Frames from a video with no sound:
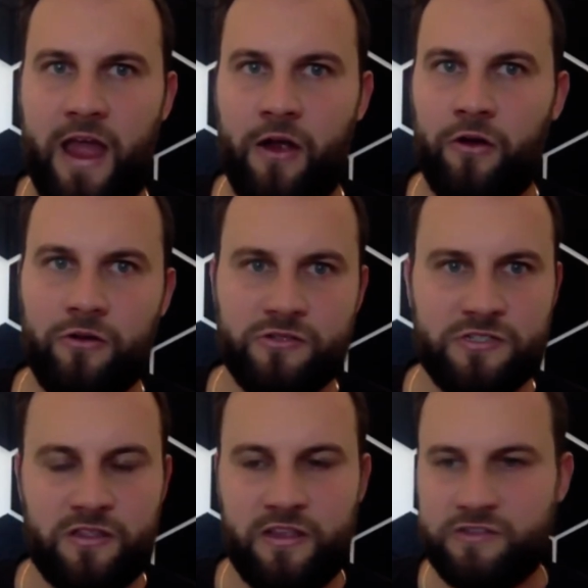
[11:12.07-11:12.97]
errors
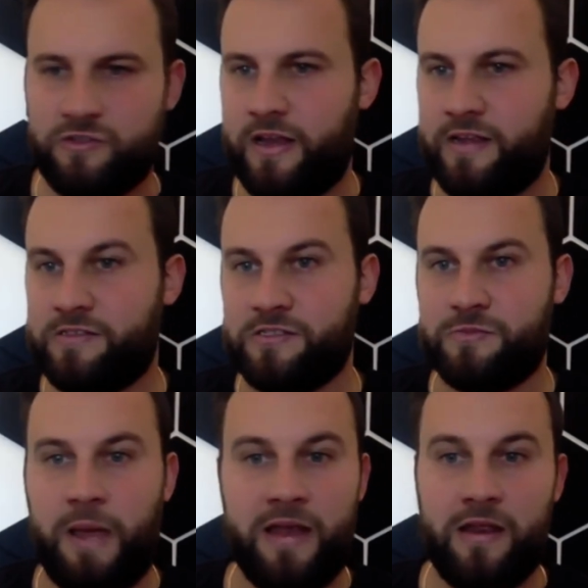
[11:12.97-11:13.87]
and things are getting
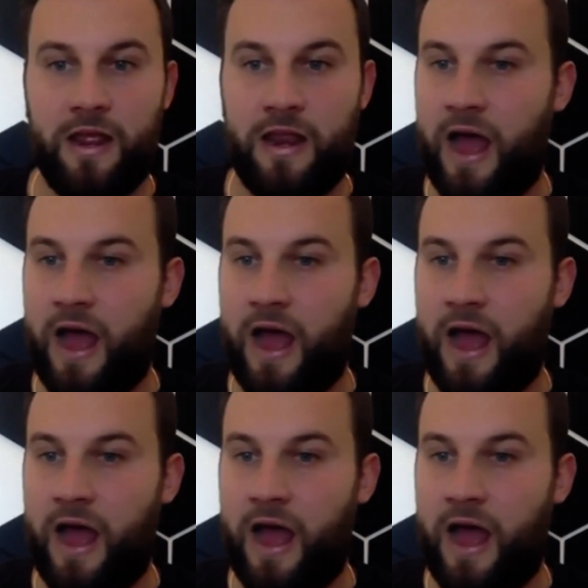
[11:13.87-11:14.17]
suspended and